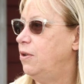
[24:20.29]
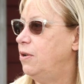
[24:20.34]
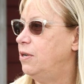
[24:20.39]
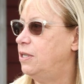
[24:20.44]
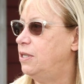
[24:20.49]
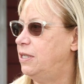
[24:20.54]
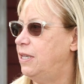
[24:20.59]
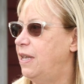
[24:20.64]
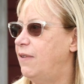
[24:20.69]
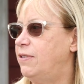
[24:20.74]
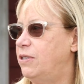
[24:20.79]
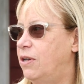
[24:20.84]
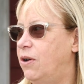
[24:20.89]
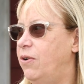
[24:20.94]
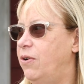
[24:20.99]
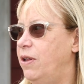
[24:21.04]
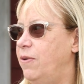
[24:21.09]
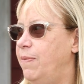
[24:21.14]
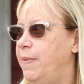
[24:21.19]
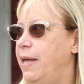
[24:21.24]
You just have it's
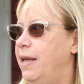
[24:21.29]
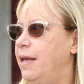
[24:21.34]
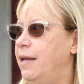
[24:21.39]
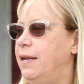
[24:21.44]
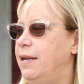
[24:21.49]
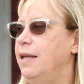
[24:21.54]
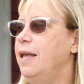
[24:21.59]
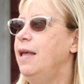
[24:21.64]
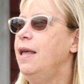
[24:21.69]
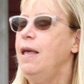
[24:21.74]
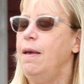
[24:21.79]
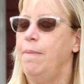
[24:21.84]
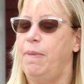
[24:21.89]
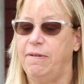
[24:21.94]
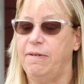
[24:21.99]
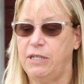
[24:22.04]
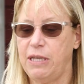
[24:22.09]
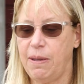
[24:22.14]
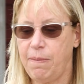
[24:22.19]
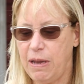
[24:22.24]
already made. It is.
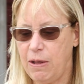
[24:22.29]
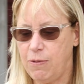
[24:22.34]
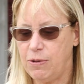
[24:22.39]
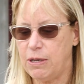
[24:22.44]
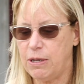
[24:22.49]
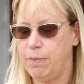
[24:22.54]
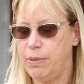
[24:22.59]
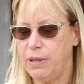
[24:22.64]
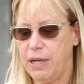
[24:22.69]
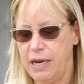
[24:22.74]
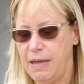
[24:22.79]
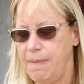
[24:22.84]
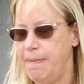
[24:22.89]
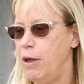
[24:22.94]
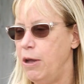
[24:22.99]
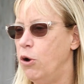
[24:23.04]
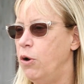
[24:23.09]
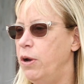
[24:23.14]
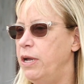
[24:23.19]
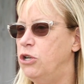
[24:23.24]
But if somebody was a Bloody
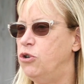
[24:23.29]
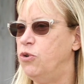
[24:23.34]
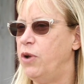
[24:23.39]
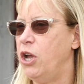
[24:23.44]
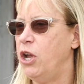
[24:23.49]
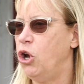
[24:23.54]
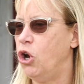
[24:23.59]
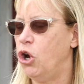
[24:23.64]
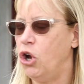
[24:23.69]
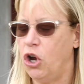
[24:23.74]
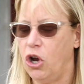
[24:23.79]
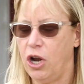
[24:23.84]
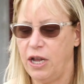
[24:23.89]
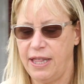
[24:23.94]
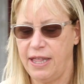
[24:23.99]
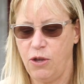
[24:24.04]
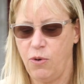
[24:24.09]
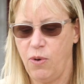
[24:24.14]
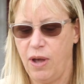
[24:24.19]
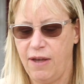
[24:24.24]
Mary drinker,
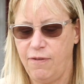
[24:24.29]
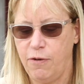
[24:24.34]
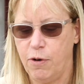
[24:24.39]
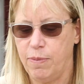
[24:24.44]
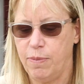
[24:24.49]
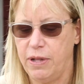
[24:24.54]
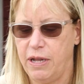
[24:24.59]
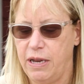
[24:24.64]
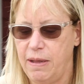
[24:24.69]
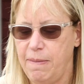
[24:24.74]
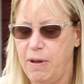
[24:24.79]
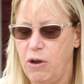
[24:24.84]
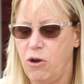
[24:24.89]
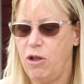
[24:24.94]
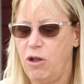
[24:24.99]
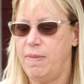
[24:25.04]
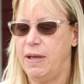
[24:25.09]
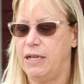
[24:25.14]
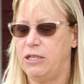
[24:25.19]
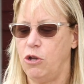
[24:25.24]
they you have your Bloody
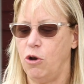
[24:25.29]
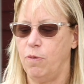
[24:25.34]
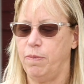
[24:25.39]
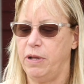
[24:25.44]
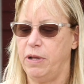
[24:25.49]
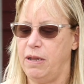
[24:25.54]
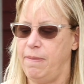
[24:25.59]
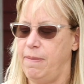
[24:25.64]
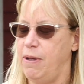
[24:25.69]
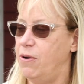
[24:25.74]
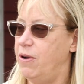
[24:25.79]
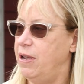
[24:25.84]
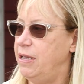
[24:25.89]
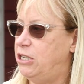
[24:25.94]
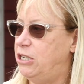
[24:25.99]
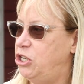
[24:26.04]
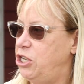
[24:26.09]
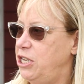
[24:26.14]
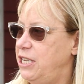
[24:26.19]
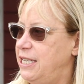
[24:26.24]
Mary mix and your Bloody Mary
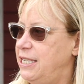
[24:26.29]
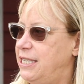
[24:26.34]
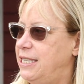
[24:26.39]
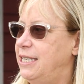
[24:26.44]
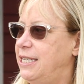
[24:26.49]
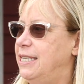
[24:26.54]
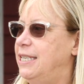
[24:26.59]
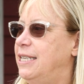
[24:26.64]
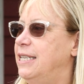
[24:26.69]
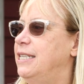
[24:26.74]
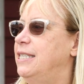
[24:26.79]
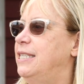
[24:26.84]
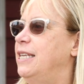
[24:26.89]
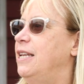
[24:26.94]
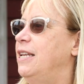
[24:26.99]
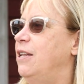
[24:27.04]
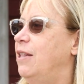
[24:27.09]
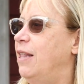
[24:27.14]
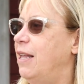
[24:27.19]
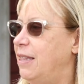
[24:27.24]
cheeses
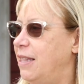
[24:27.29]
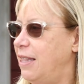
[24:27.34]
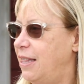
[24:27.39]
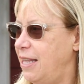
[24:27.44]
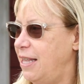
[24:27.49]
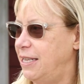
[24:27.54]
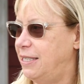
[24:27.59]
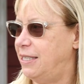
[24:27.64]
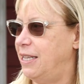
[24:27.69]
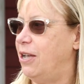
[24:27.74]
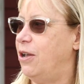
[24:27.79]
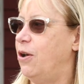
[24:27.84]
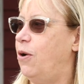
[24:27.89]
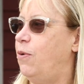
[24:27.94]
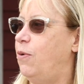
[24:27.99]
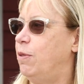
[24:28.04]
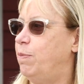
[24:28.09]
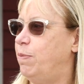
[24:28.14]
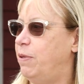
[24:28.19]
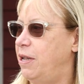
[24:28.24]
and you like the things that
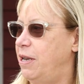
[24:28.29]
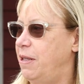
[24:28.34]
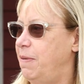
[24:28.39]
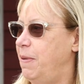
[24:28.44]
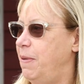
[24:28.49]
go with Bloody